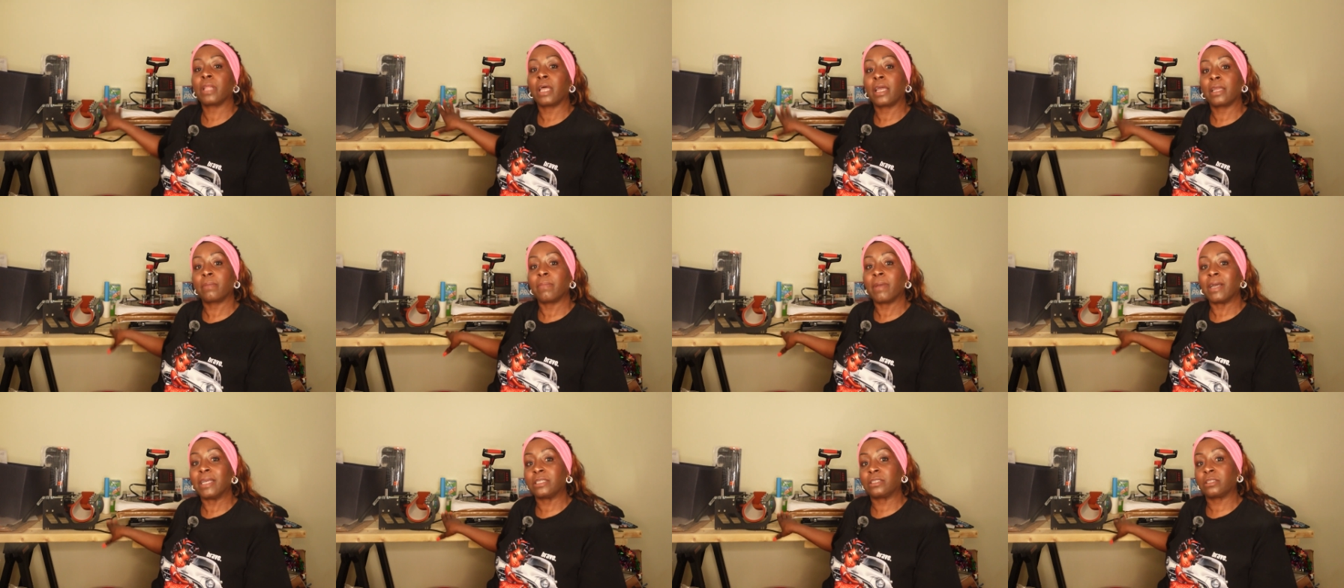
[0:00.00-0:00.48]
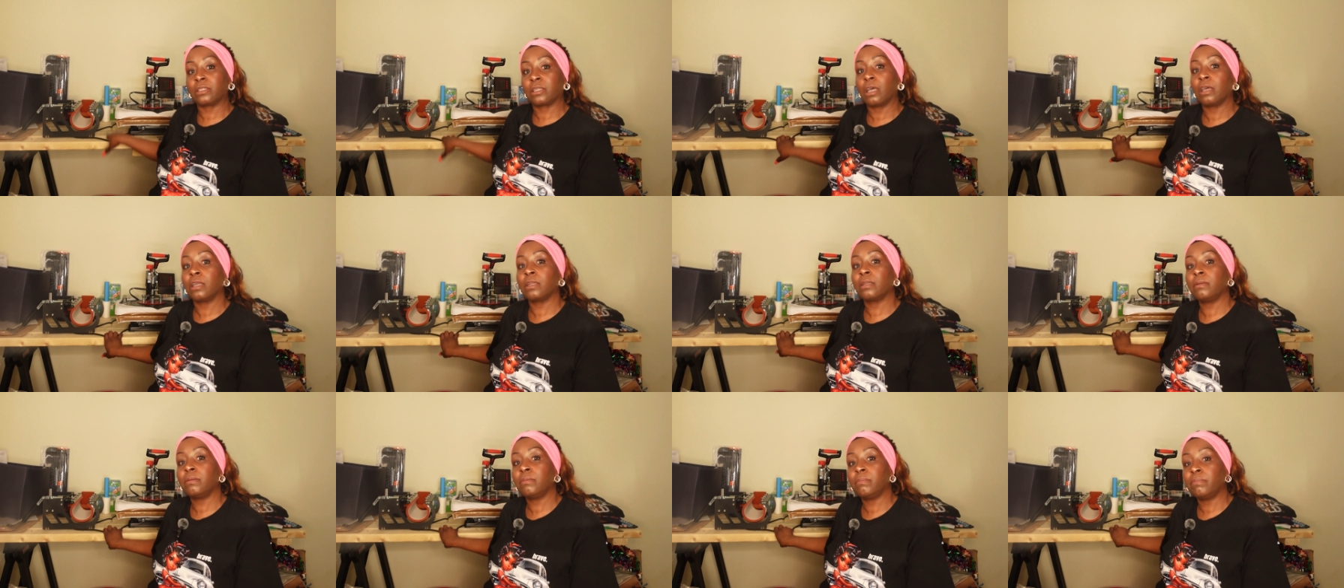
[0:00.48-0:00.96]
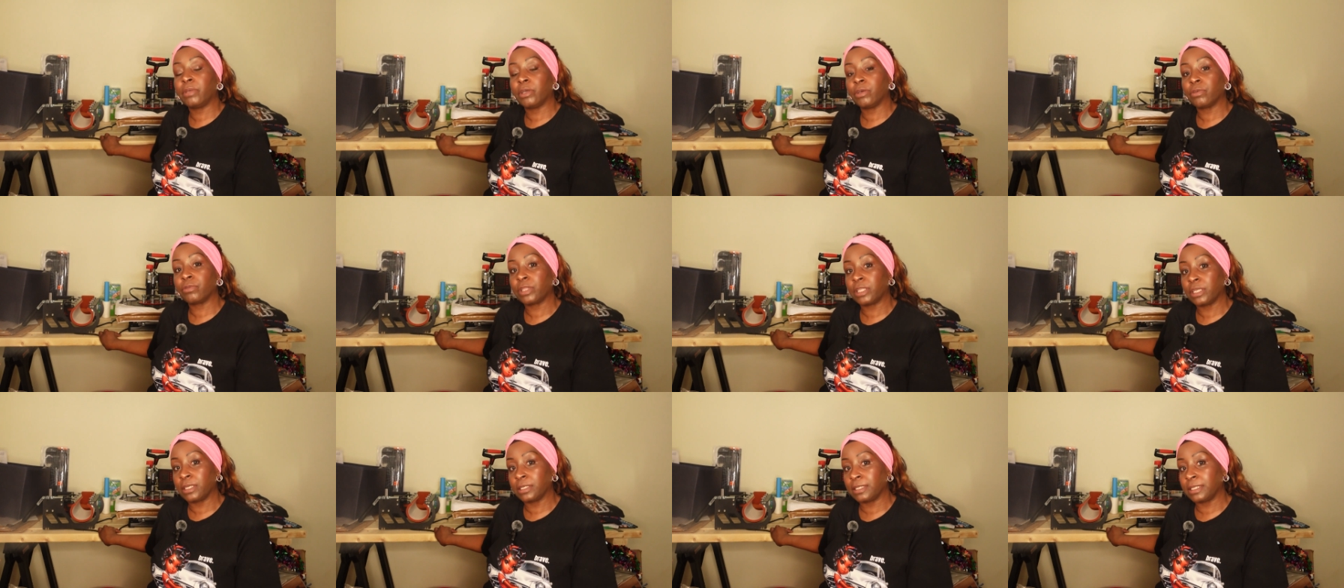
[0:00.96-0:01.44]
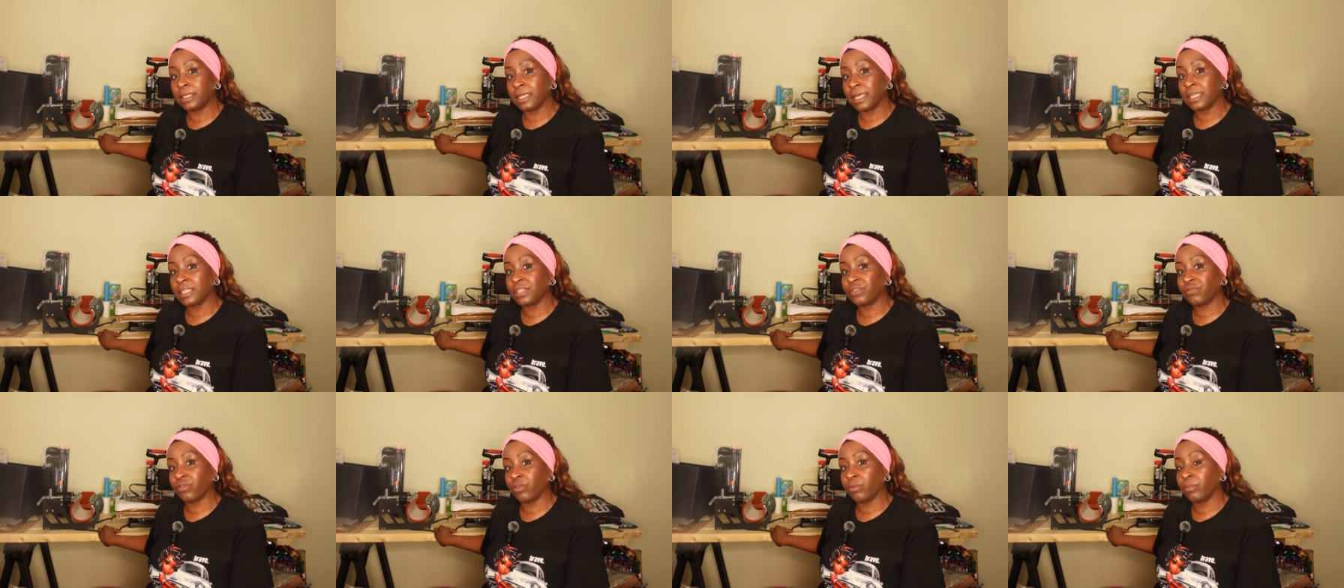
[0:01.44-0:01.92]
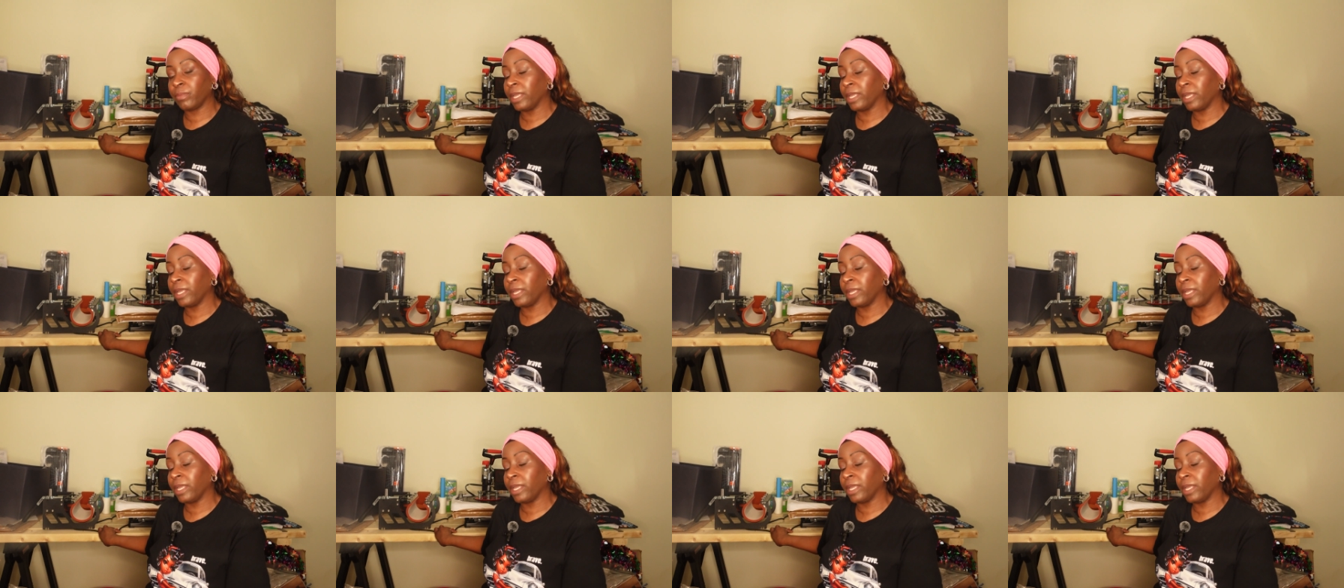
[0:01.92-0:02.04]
Like, my son built this desk for